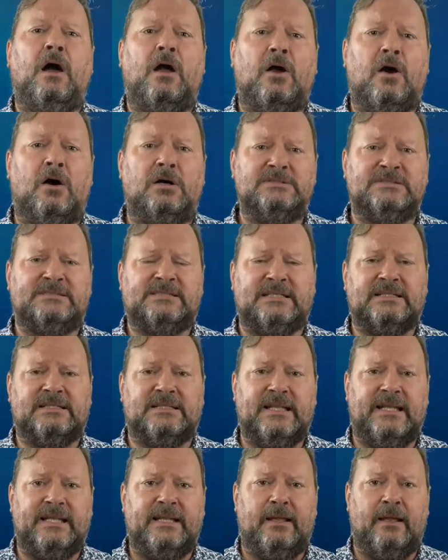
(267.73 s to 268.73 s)

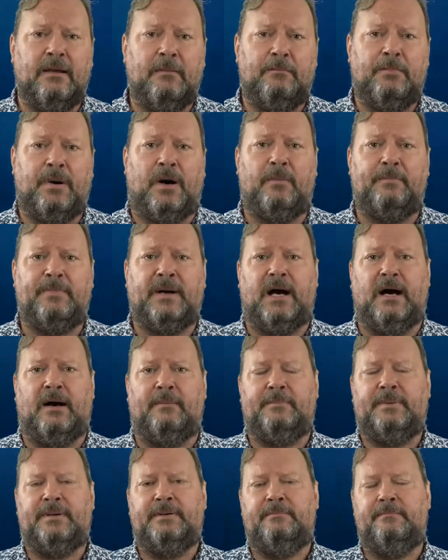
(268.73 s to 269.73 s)
constantly pop
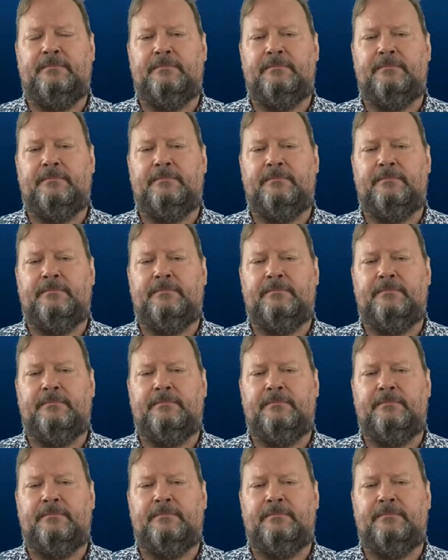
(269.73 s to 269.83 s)
up.